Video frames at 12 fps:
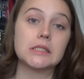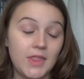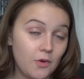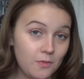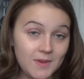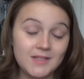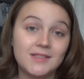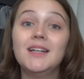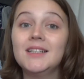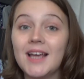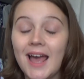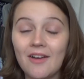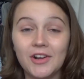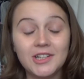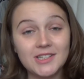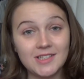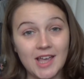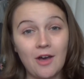There will be certain
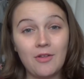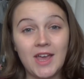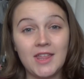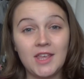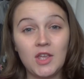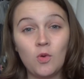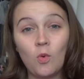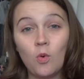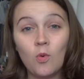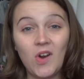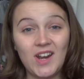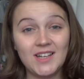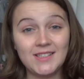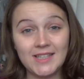characters out there that you already